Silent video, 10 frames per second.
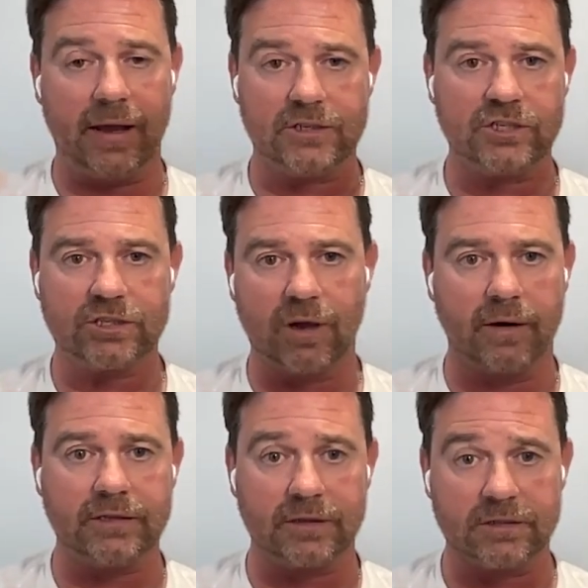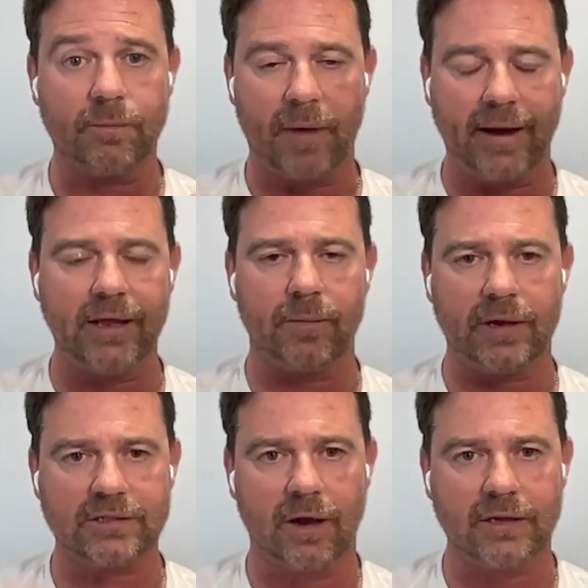just started to, to panic me,
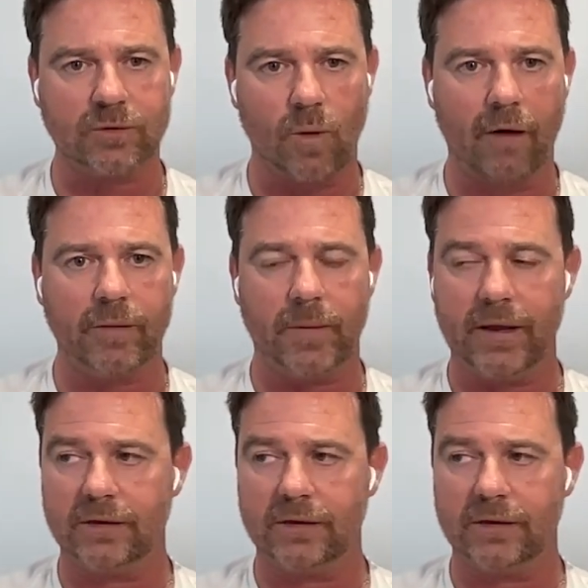started to worry me.